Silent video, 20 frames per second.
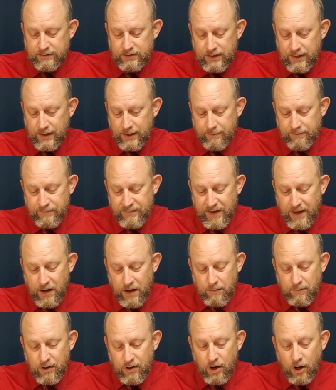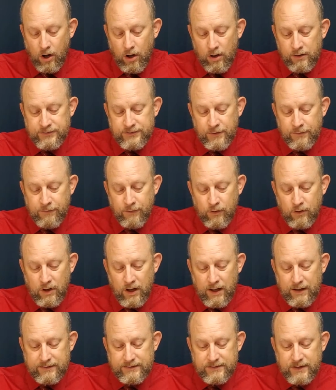to him, but also for
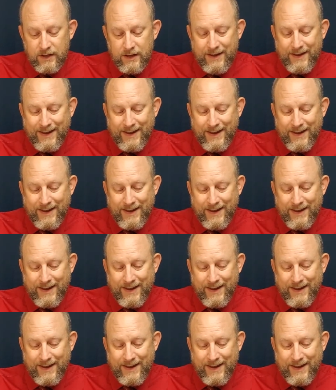us.